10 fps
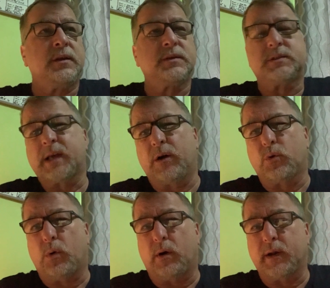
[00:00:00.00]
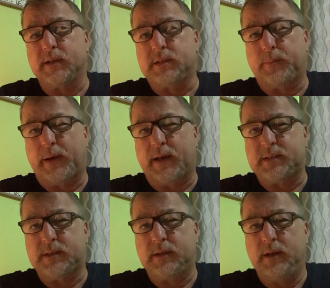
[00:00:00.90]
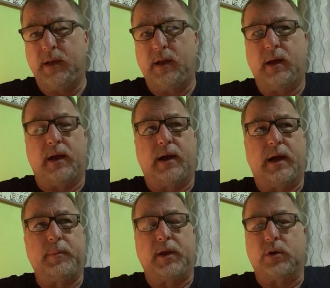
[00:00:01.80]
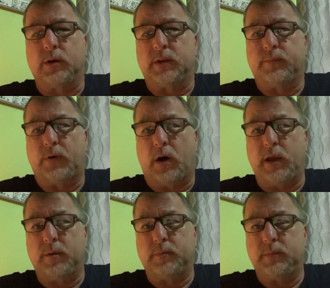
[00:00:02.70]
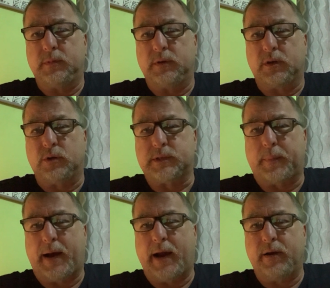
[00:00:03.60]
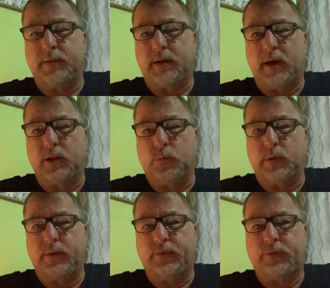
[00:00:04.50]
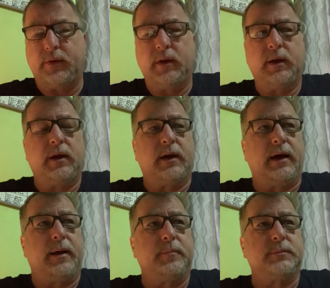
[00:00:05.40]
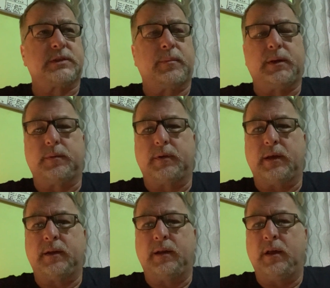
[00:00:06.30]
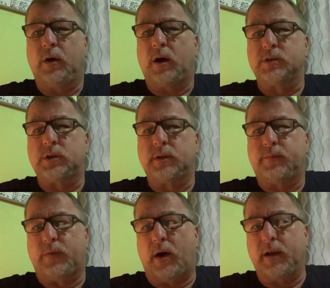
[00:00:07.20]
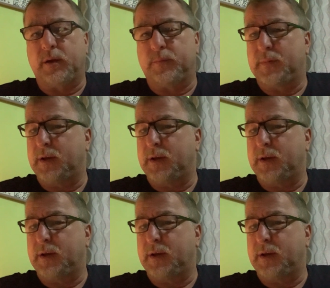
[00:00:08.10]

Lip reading: The sound quality is the best. The volume goes up higher than other ones. Some of them, and also the volume.